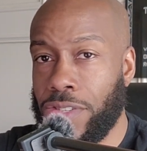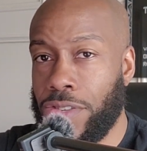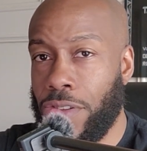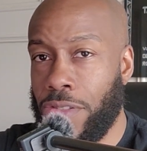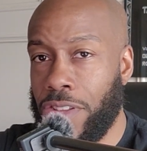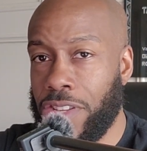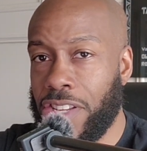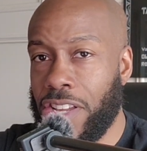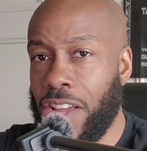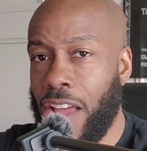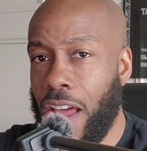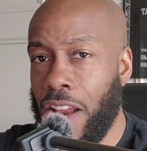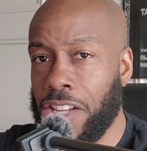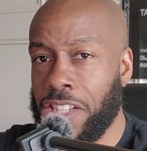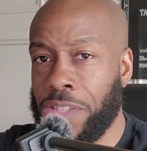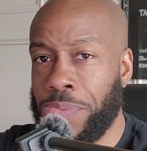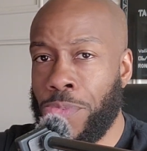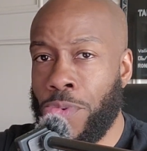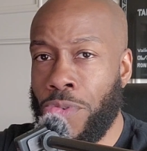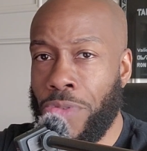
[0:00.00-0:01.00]
So this can kind of
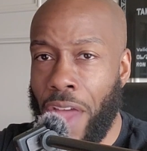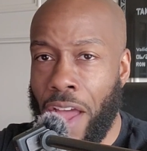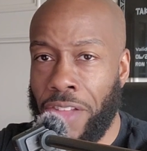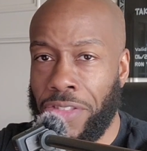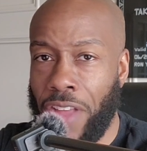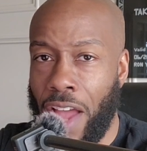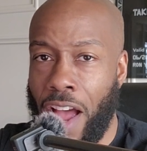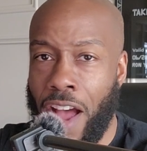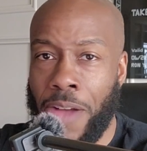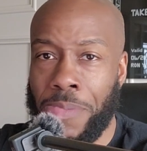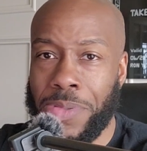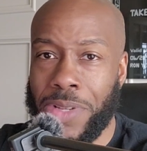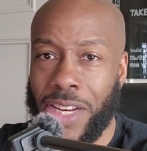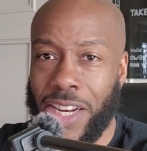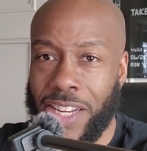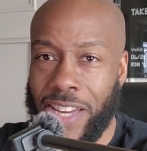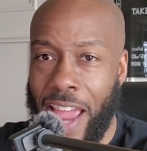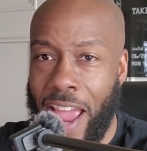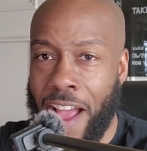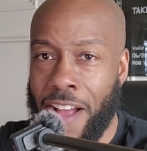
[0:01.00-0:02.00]
smooth out the ups
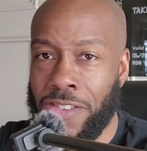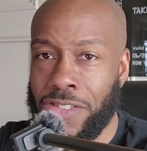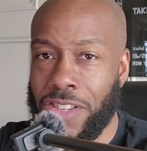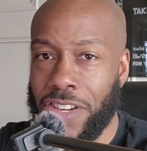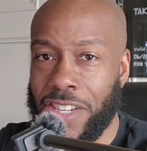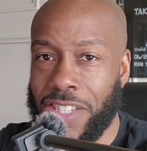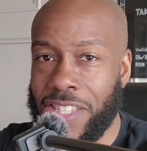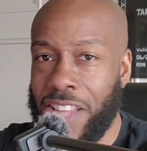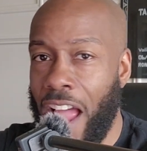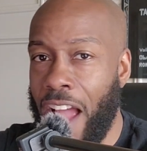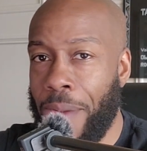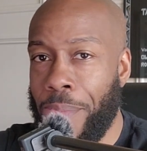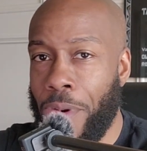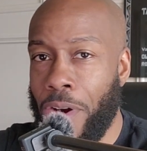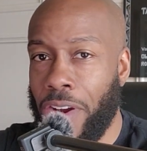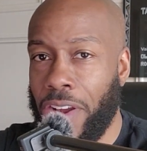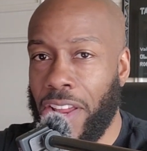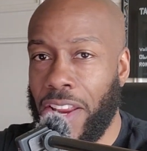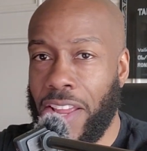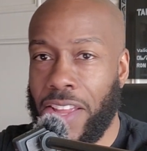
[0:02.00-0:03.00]
and the downs of the stock
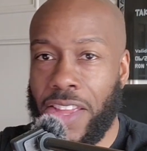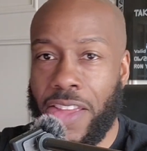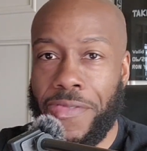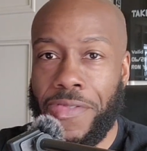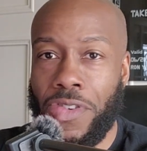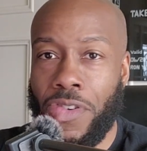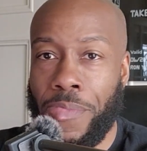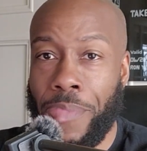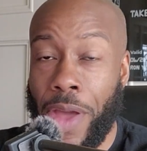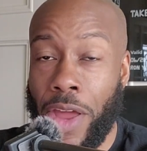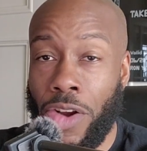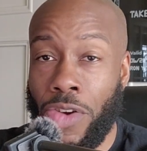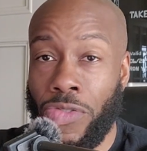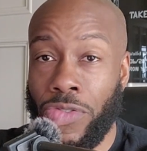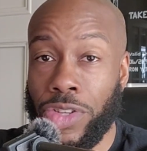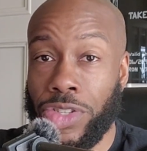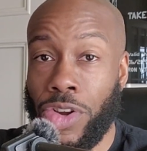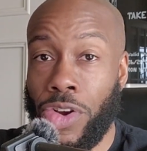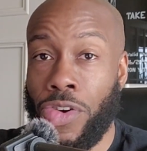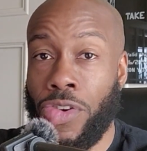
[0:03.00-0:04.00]
market and give you a better
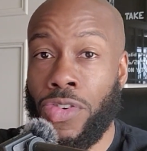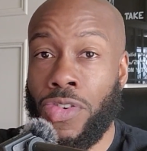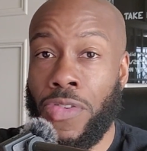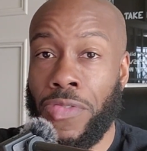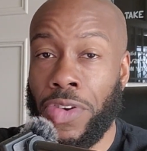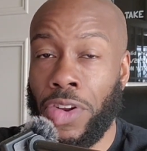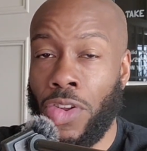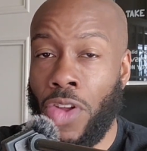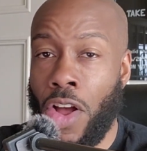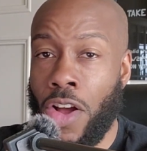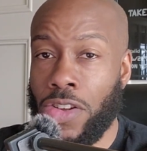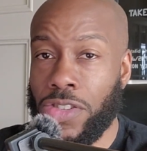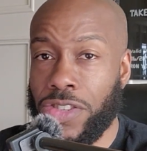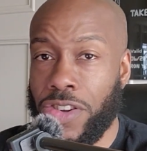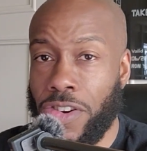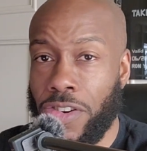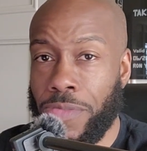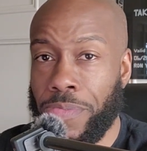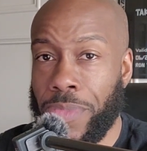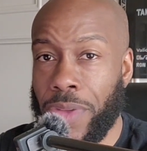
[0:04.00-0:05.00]
return over the long
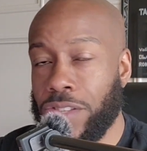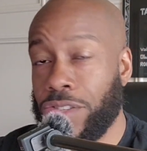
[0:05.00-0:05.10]
term.